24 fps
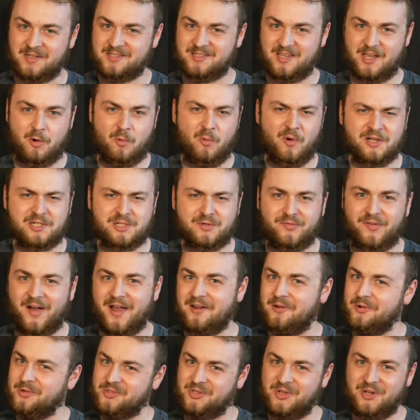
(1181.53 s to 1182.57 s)
It's like, which
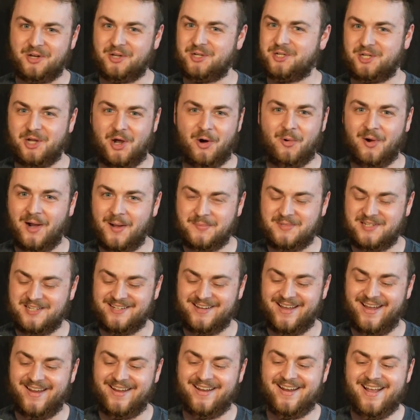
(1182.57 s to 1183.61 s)
fighter is going to show up
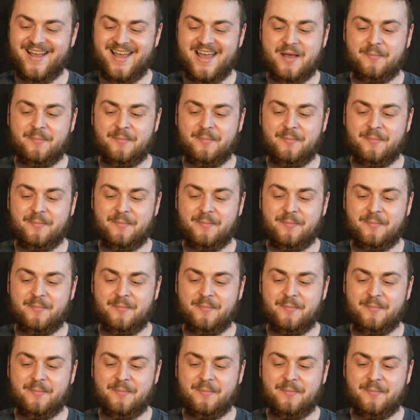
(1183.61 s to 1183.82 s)
tonight?